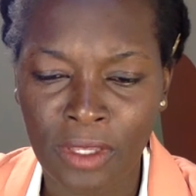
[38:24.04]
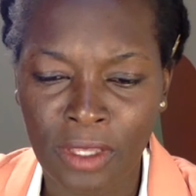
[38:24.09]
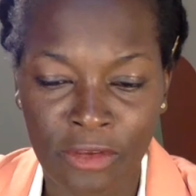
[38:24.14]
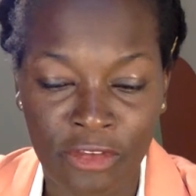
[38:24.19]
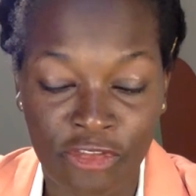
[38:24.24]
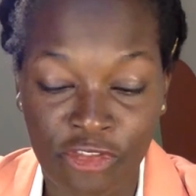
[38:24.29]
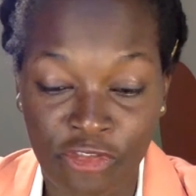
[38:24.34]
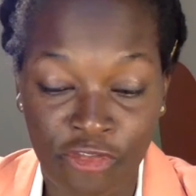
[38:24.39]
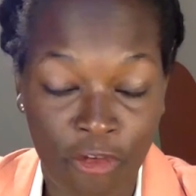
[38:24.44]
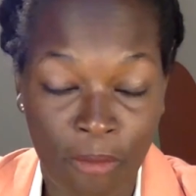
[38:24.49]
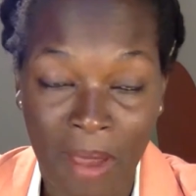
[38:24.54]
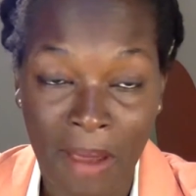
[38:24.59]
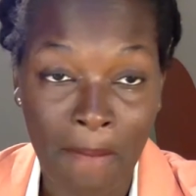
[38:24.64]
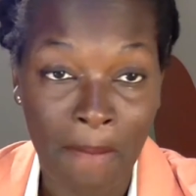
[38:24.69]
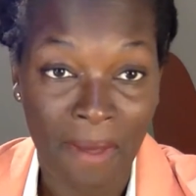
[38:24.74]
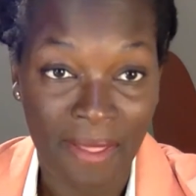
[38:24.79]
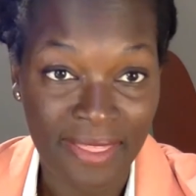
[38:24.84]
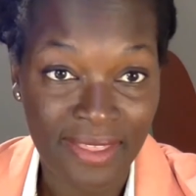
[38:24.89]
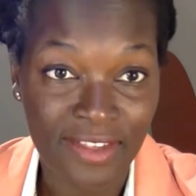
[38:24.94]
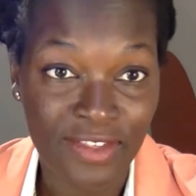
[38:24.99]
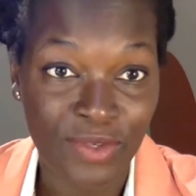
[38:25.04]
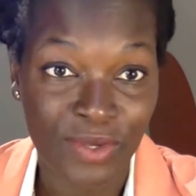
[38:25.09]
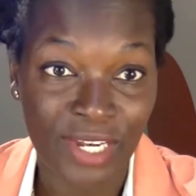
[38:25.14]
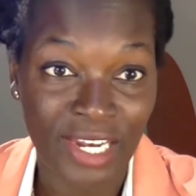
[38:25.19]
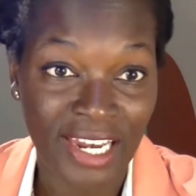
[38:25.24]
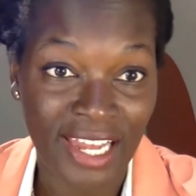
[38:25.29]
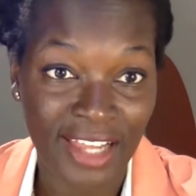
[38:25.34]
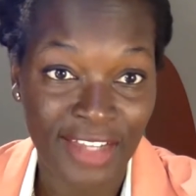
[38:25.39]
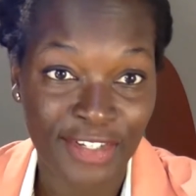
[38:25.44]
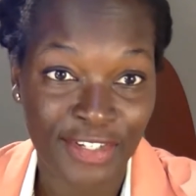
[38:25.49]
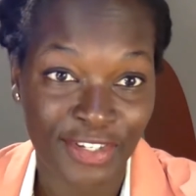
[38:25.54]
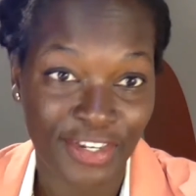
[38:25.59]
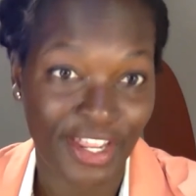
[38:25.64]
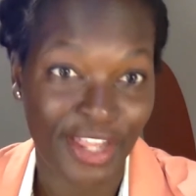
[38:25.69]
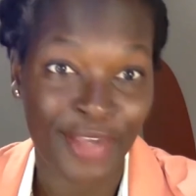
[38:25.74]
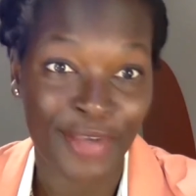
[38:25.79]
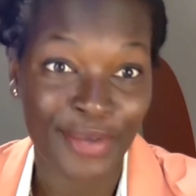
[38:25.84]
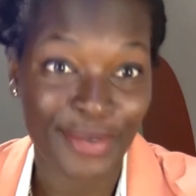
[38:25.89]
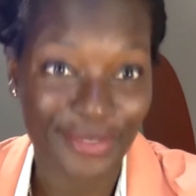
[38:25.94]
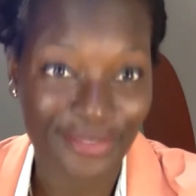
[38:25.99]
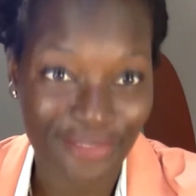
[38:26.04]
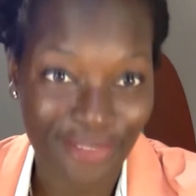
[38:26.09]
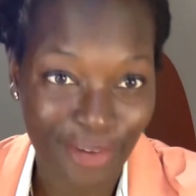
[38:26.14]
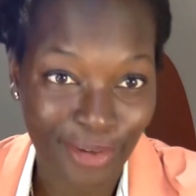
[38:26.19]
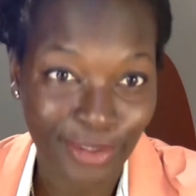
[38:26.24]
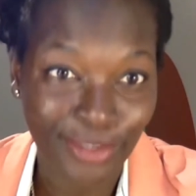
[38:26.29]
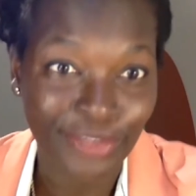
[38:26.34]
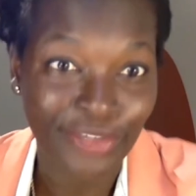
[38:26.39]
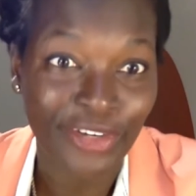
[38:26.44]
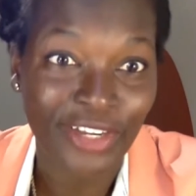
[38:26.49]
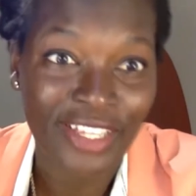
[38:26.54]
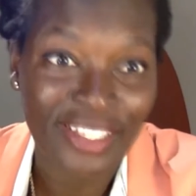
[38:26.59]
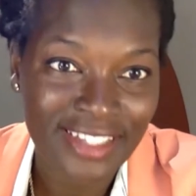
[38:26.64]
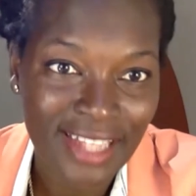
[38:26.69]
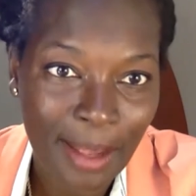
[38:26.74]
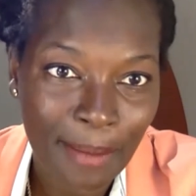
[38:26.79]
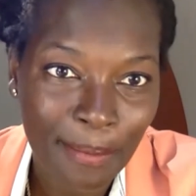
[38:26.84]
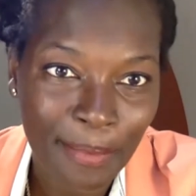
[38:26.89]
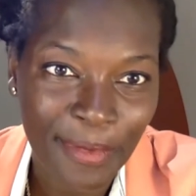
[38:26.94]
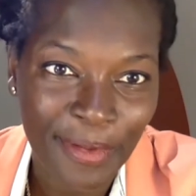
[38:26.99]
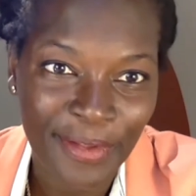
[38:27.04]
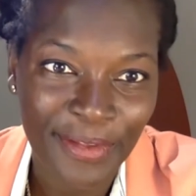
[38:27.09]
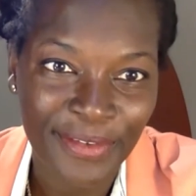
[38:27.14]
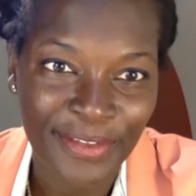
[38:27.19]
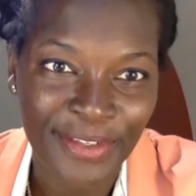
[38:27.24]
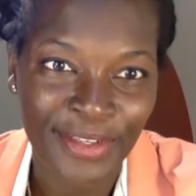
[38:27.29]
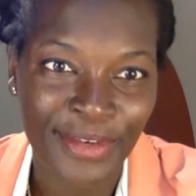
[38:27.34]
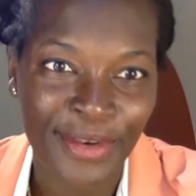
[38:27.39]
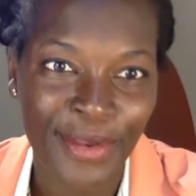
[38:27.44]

Even for my mother's own election, I couldn't vote, for example,